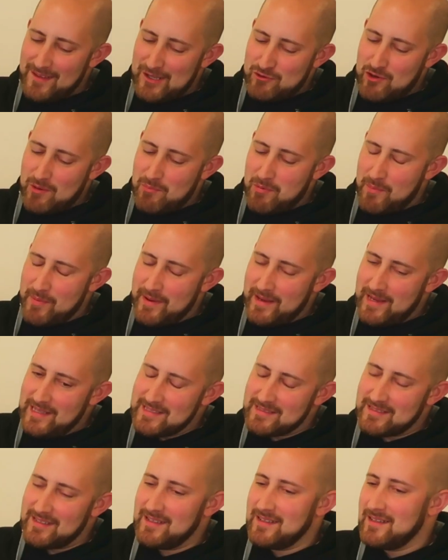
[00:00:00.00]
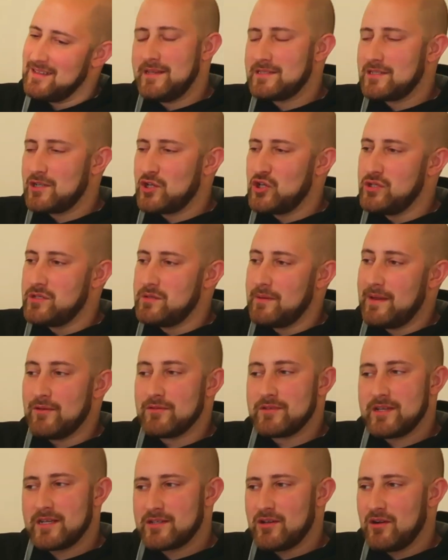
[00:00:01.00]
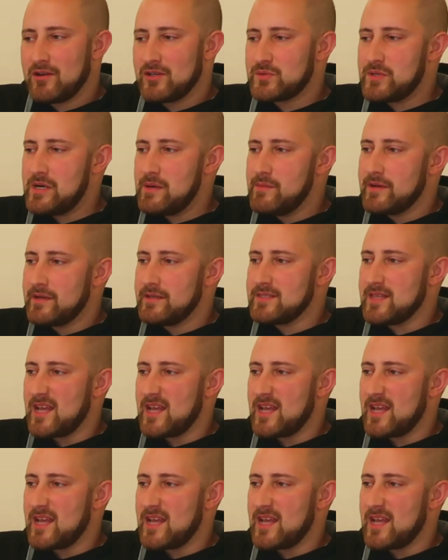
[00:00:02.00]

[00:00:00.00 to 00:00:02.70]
triple Bs, it's good to be on TikTok as well because